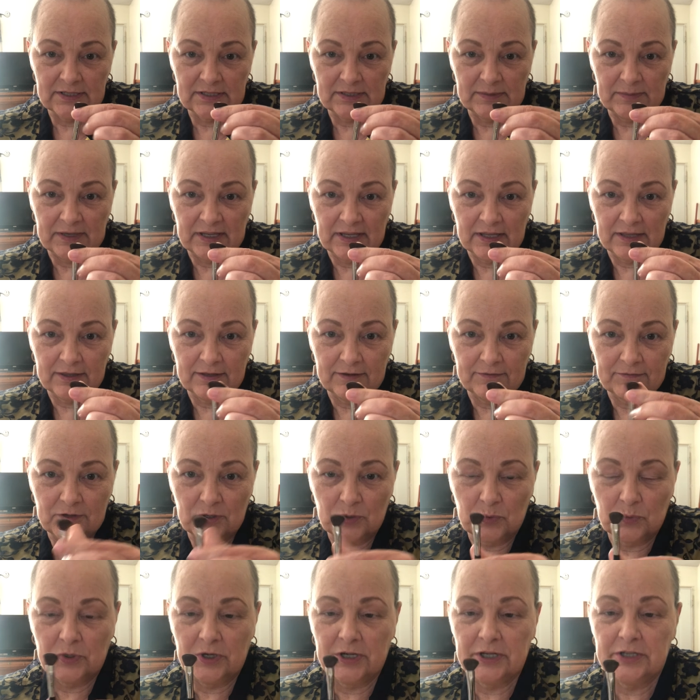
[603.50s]
Smith, if you're
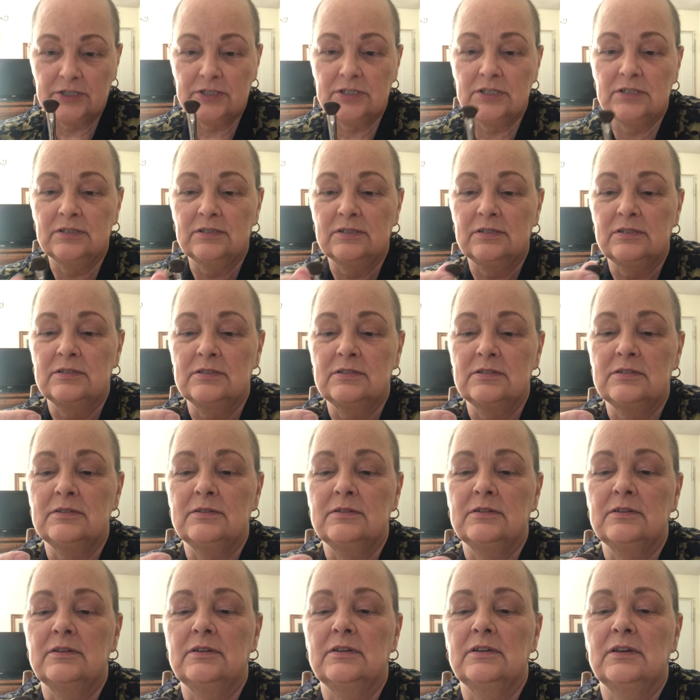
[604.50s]
watching,
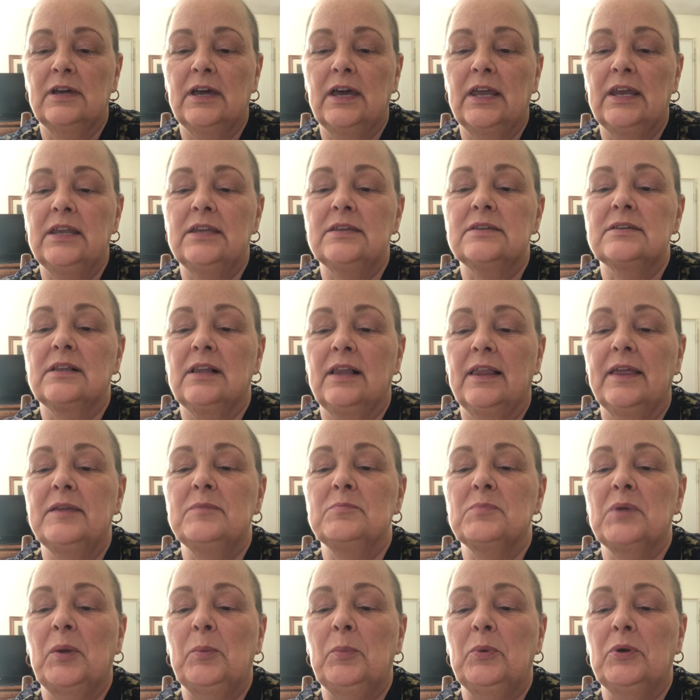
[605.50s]
I need to clean
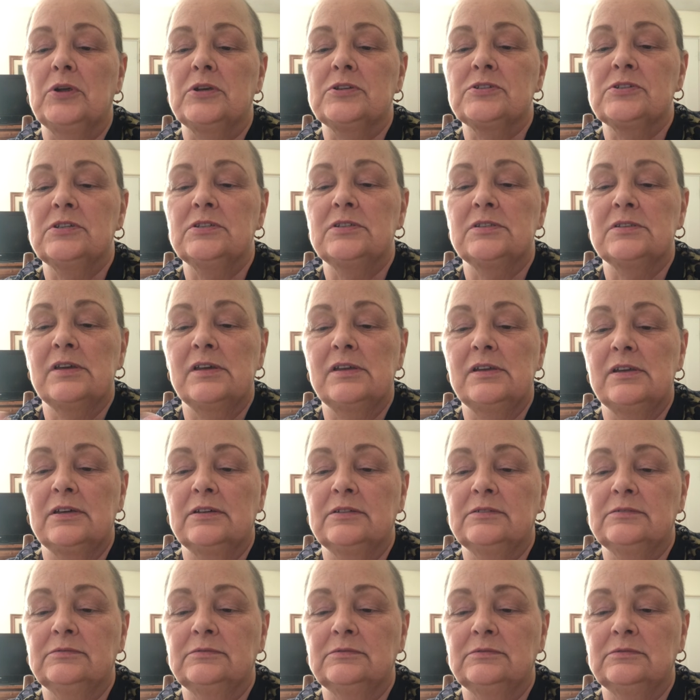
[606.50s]
my brushes, I
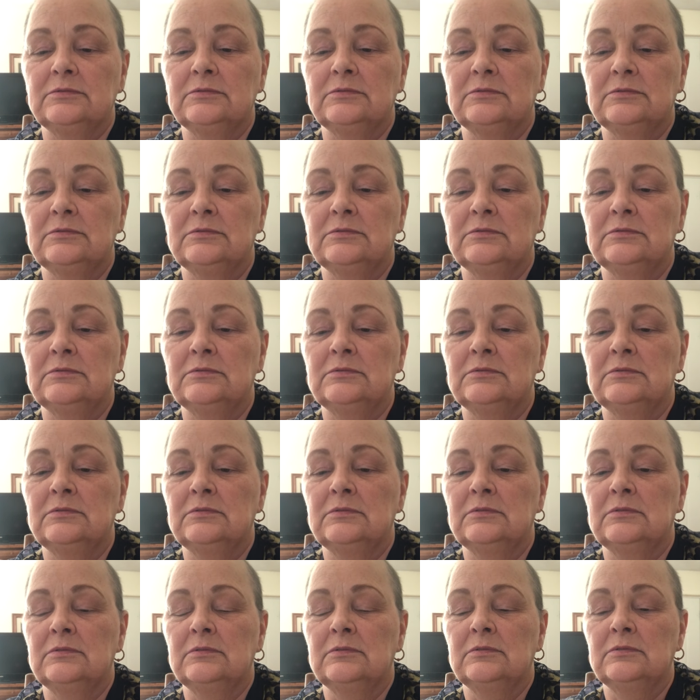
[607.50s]
know.
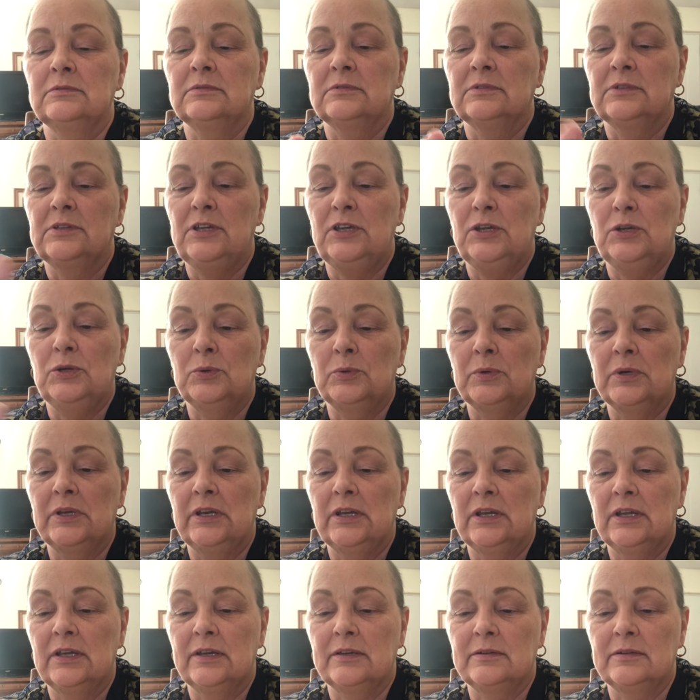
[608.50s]
You and